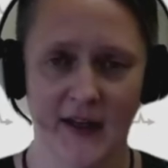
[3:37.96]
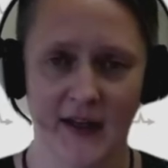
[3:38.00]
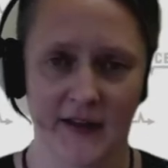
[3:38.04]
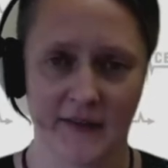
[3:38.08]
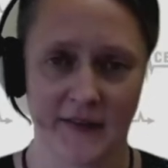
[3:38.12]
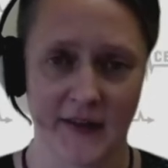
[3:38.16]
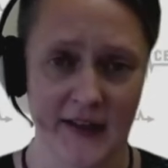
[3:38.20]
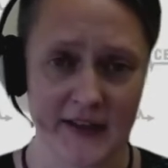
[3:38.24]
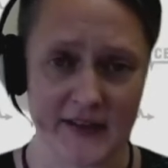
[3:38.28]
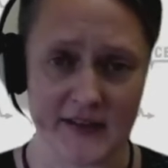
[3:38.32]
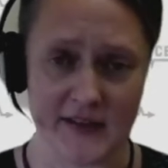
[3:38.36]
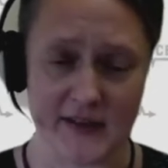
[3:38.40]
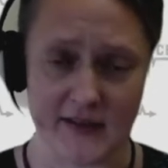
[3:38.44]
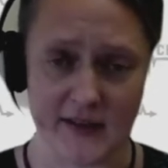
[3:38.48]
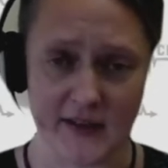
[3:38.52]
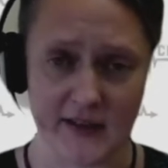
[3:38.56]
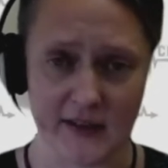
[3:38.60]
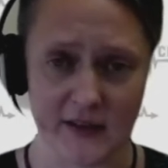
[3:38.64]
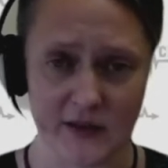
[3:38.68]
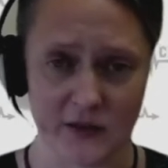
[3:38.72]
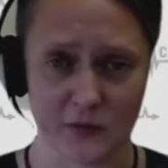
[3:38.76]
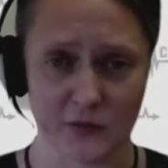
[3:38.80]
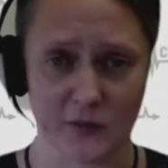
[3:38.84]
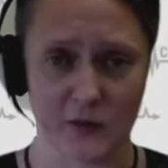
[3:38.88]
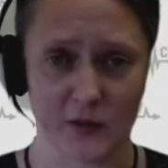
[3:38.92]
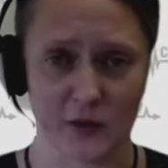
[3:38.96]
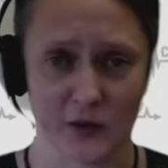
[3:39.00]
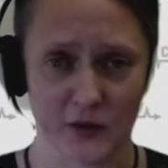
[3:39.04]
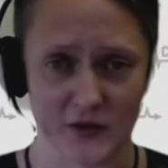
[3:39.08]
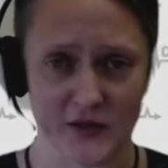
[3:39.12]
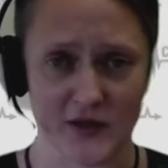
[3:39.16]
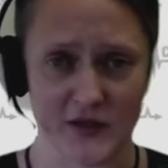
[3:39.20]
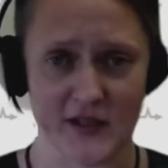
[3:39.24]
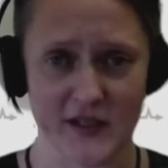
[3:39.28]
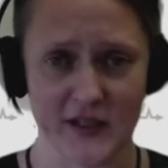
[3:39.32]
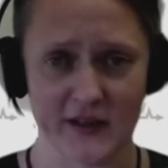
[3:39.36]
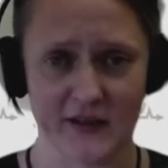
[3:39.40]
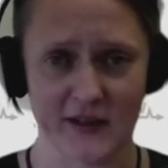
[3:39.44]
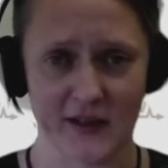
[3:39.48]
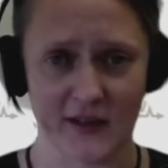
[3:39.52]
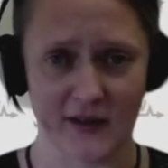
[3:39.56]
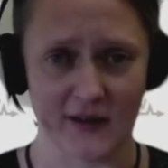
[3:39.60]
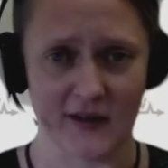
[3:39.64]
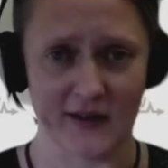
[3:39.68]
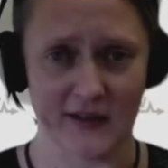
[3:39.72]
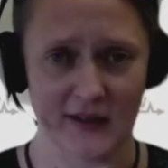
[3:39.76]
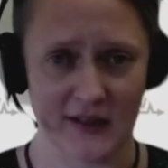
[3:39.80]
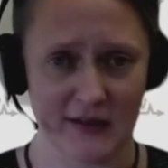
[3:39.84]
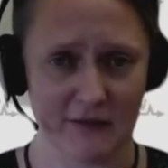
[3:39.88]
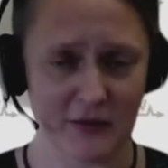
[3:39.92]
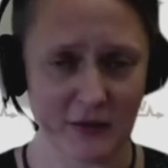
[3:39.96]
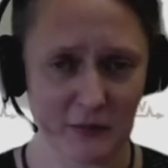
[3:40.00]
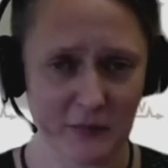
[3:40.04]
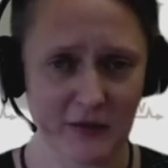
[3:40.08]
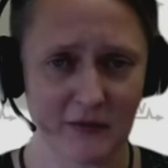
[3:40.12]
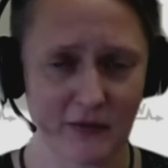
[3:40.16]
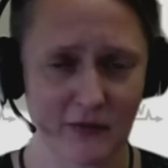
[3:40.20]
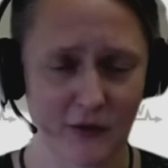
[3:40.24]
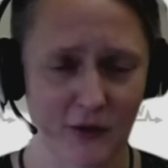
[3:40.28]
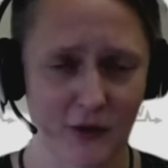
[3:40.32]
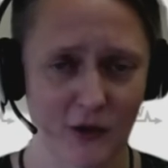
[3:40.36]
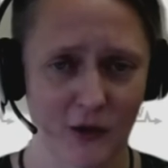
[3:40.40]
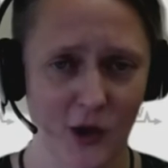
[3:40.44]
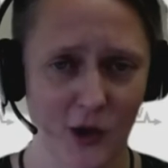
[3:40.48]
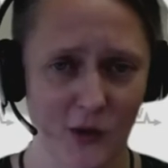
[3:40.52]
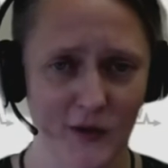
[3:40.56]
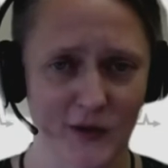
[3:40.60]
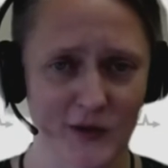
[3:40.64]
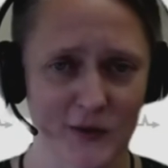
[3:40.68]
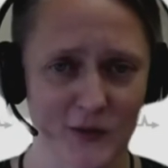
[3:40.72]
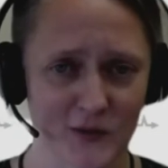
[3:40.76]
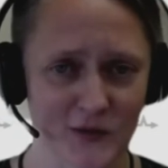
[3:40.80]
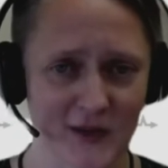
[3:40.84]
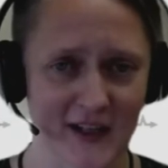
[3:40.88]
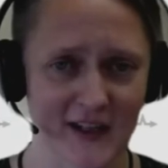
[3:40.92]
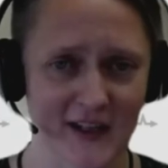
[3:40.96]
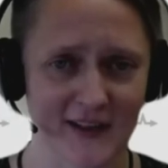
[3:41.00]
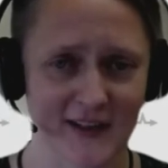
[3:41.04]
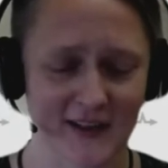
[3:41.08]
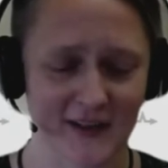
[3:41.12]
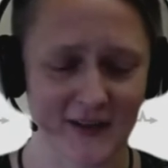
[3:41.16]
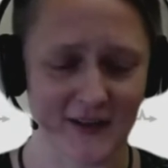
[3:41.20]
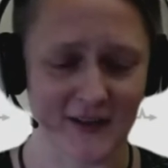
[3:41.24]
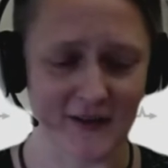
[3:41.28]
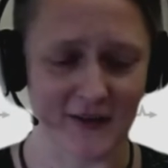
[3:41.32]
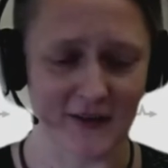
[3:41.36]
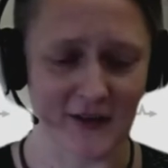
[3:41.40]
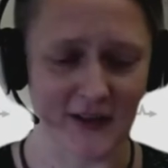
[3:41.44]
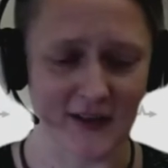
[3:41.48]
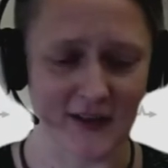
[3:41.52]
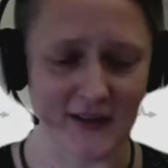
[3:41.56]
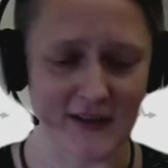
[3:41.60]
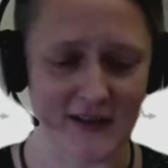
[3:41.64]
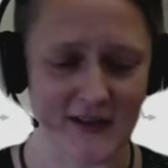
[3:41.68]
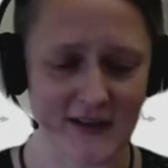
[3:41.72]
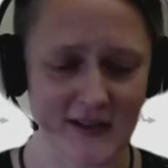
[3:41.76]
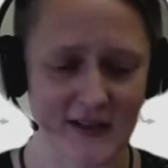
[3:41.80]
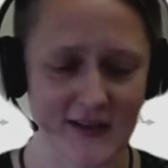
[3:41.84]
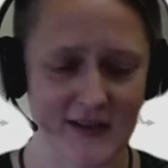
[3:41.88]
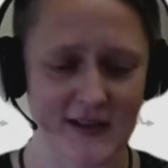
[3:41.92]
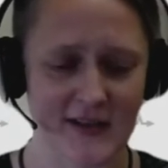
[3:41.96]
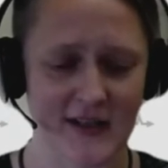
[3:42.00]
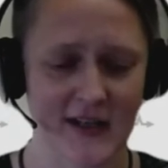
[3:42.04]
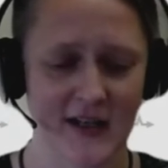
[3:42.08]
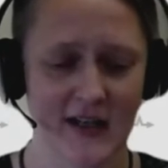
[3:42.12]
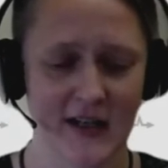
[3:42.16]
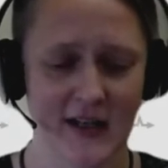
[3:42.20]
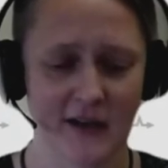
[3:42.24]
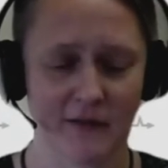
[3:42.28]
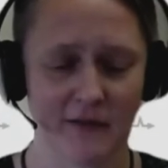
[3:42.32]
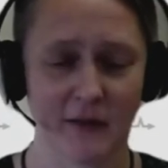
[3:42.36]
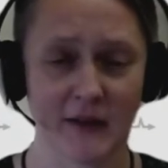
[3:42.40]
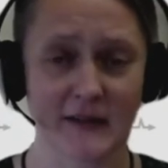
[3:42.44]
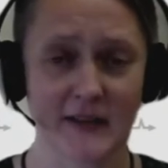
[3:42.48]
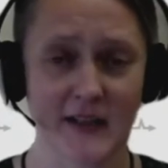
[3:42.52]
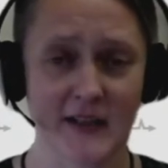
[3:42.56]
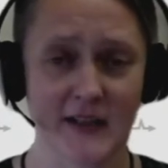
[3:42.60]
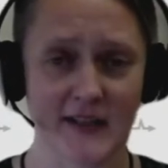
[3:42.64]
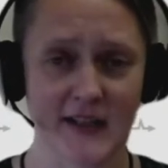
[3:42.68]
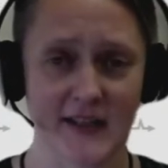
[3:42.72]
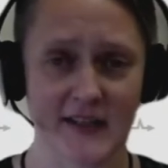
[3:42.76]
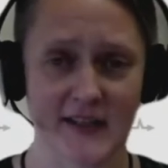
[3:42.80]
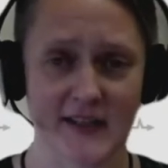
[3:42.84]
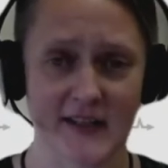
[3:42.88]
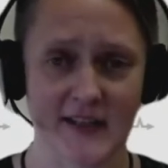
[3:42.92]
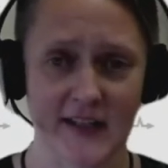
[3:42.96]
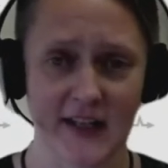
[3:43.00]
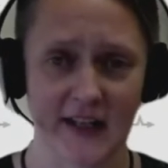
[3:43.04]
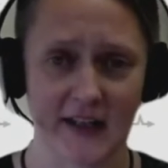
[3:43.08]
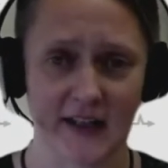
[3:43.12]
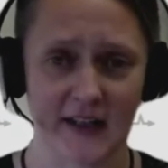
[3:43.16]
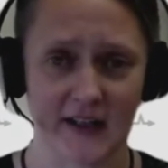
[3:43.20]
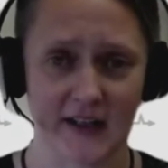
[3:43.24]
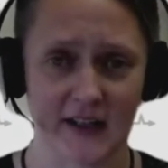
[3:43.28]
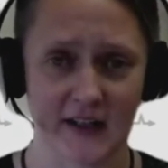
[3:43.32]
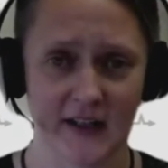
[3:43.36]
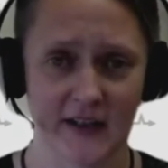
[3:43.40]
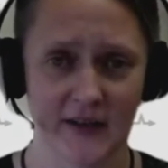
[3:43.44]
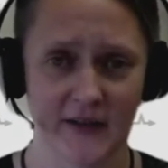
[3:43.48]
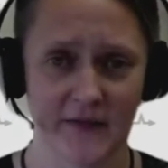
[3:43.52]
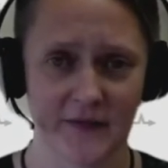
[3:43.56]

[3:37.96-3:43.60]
Next thing to consider, even before going to technical things, is what is at stake?